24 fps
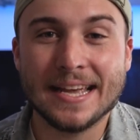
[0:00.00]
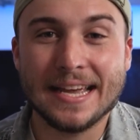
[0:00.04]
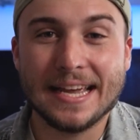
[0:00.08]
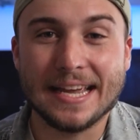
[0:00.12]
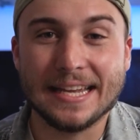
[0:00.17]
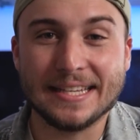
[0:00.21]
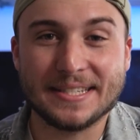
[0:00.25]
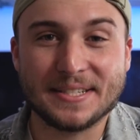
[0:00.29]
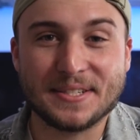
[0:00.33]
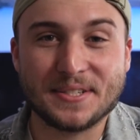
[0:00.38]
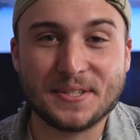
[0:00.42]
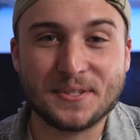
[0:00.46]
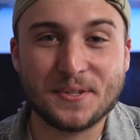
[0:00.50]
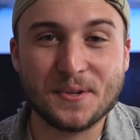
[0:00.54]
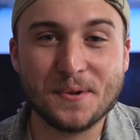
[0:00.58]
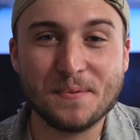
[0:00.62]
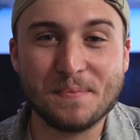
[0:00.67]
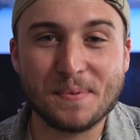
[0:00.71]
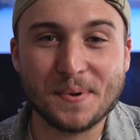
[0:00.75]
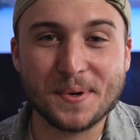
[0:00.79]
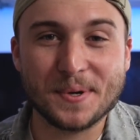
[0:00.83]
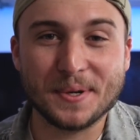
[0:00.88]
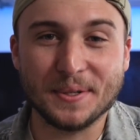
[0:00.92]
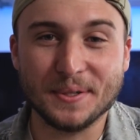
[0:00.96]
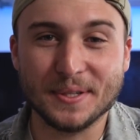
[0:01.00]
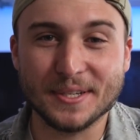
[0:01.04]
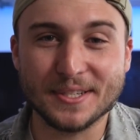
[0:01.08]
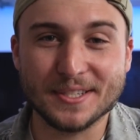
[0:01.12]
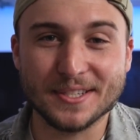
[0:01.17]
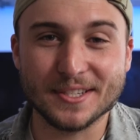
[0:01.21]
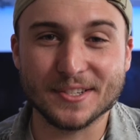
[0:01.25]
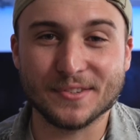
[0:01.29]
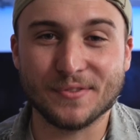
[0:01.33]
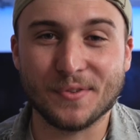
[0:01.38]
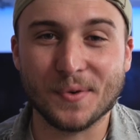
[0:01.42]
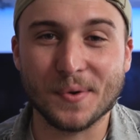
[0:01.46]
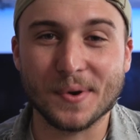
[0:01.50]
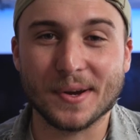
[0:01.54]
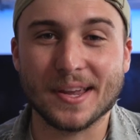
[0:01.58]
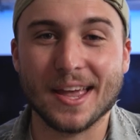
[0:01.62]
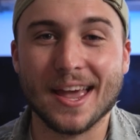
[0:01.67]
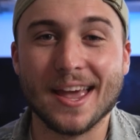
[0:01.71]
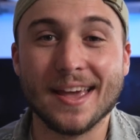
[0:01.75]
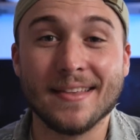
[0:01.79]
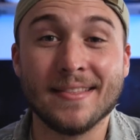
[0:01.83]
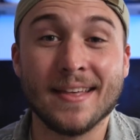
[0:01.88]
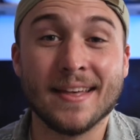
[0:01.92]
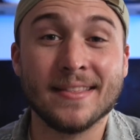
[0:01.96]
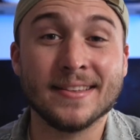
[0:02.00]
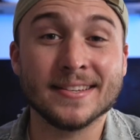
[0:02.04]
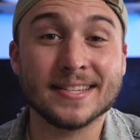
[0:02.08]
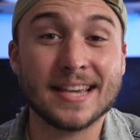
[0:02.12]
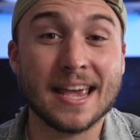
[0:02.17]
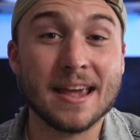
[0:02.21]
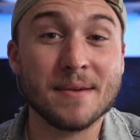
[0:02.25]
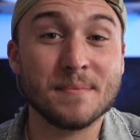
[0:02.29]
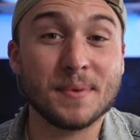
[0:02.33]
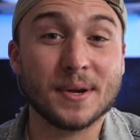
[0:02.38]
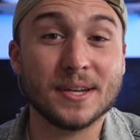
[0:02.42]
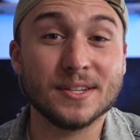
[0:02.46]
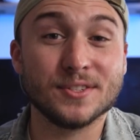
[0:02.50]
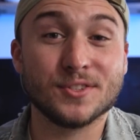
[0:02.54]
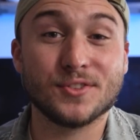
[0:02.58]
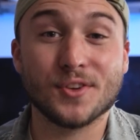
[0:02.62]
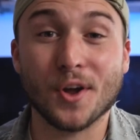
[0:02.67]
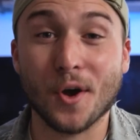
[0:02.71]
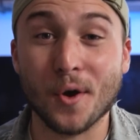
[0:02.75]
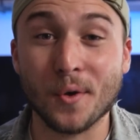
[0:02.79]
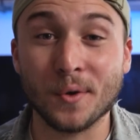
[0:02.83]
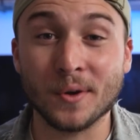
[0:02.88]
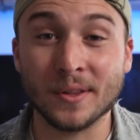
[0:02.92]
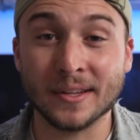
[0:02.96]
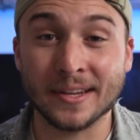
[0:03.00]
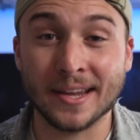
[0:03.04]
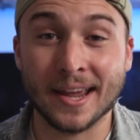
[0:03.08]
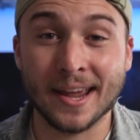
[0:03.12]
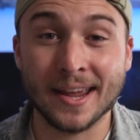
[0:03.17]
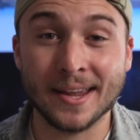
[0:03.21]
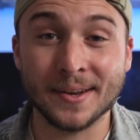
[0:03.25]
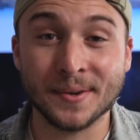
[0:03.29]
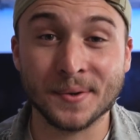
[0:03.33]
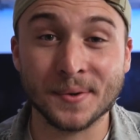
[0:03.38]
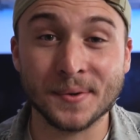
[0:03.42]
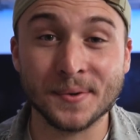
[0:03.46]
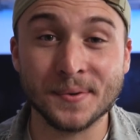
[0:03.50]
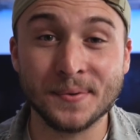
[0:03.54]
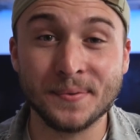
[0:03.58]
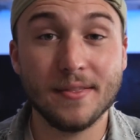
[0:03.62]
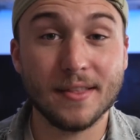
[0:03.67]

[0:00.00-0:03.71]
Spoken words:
It's super delicious 4K that this camera can totally handle.